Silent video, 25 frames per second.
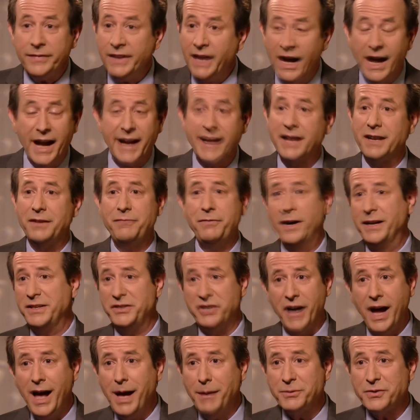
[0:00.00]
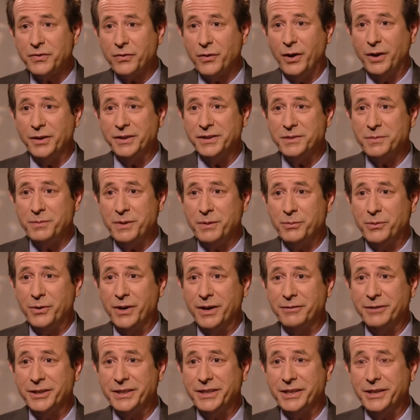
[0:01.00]
I got to find jobs for all these people
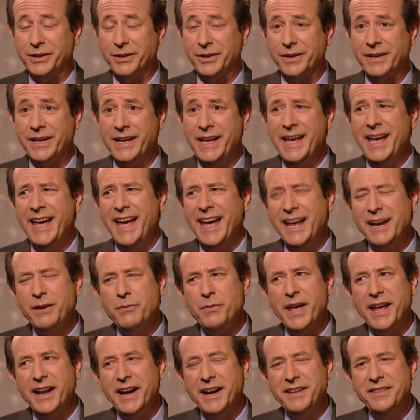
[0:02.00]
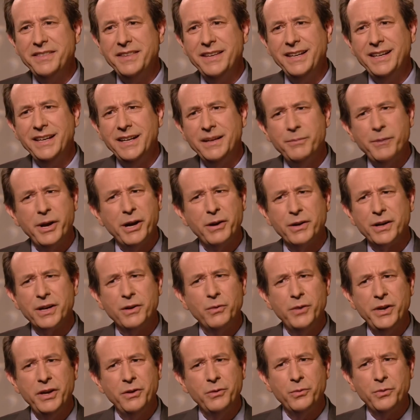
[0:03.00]
every year. And I think in America,
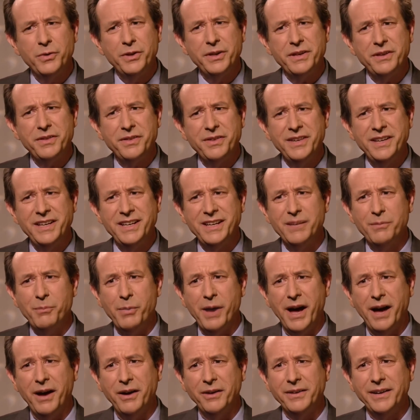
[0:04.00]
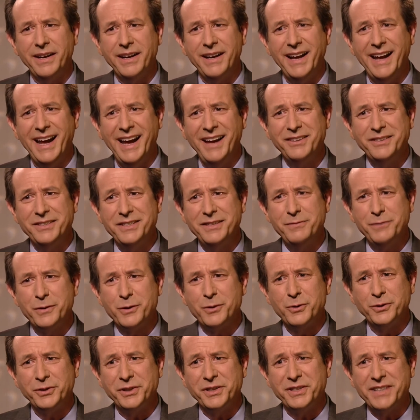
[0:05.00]
we don't really think about how
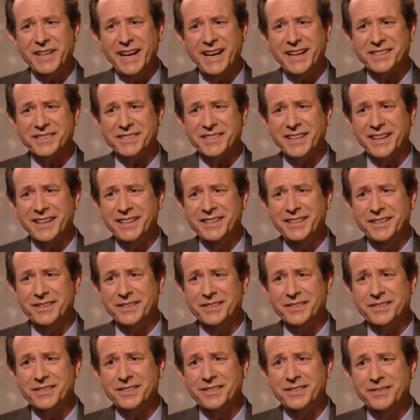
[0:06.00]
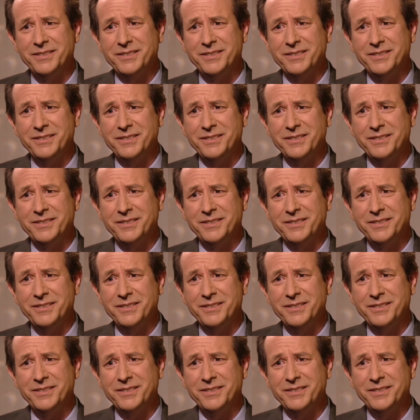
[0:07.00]
difficult a task that is.